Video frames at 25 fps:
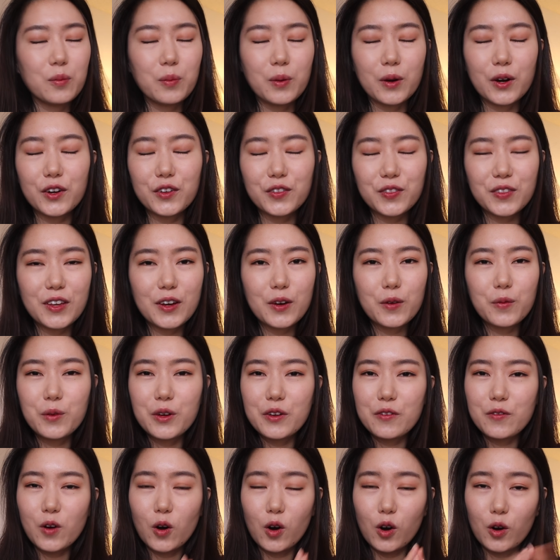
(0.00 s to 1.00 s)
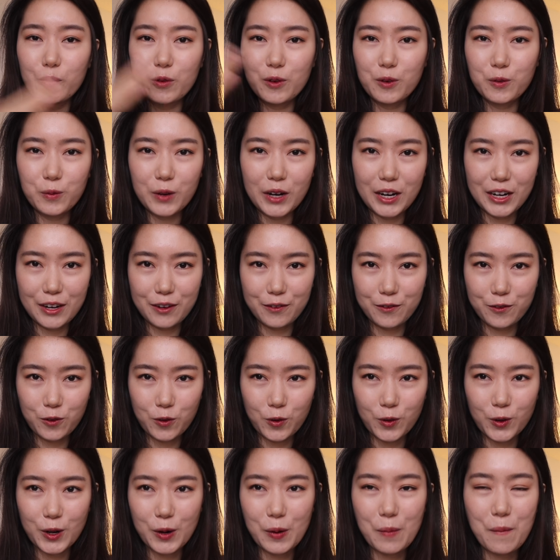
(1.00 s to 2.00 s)
part that we've all been waiting
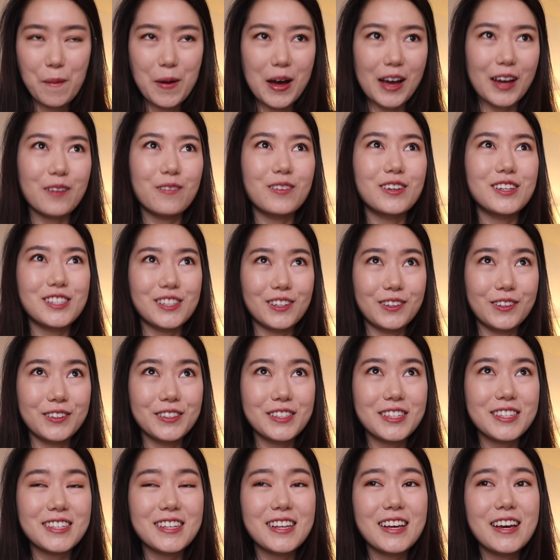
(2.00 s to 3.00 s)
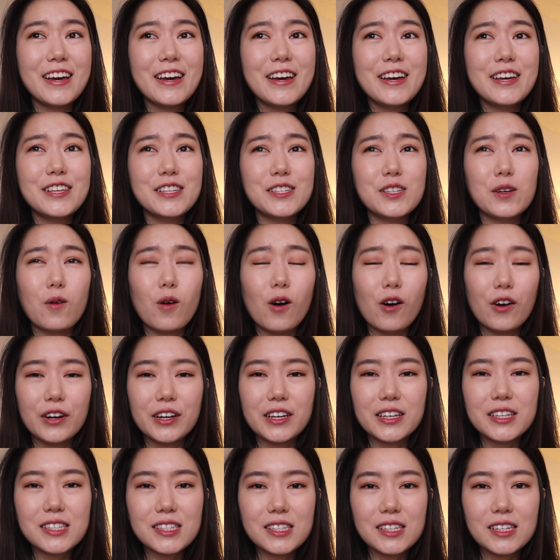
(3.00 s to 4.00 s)
for, my results. So
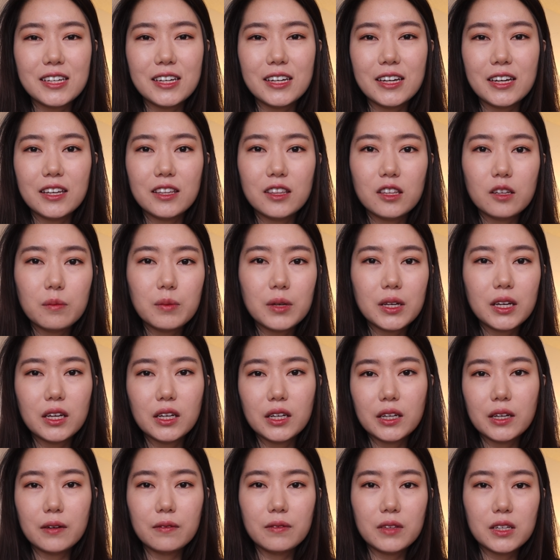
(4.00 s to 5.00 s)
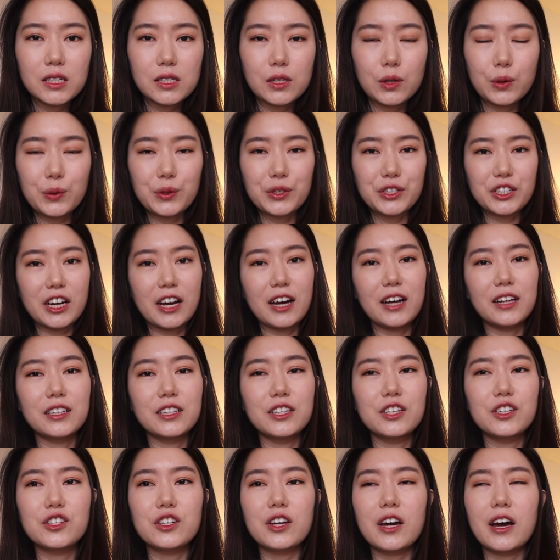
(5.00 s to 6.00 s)
honestly, in the beginning of this whole
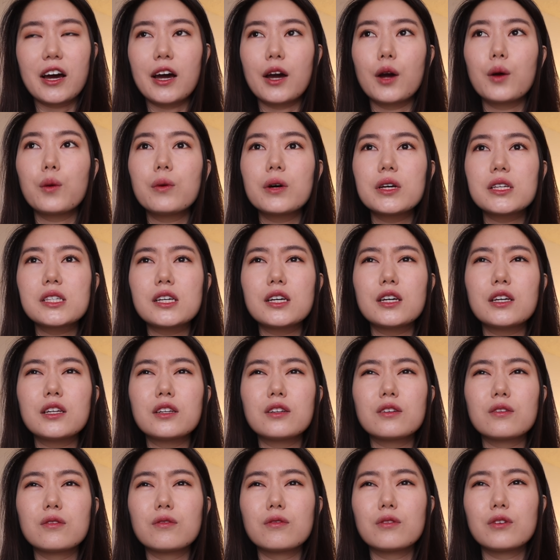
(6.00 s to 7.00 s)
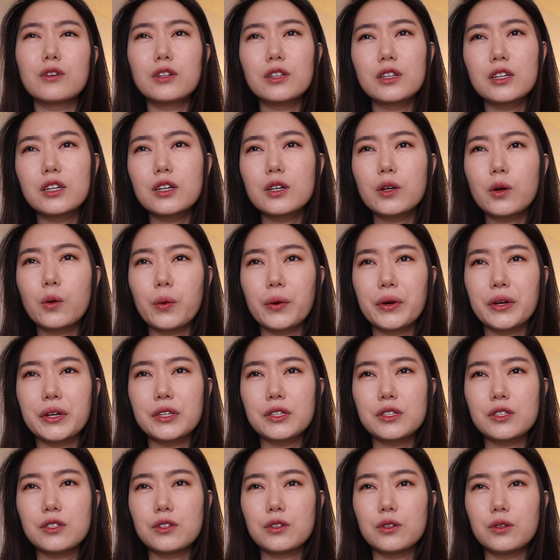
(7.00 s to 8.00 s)
challenge, I wasn't really
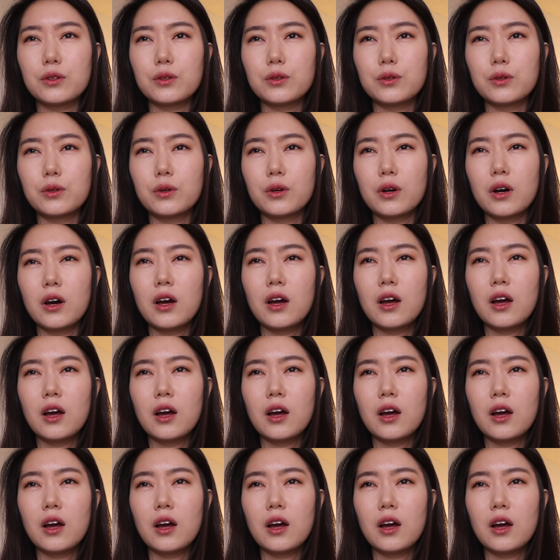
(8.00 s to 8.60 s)
going to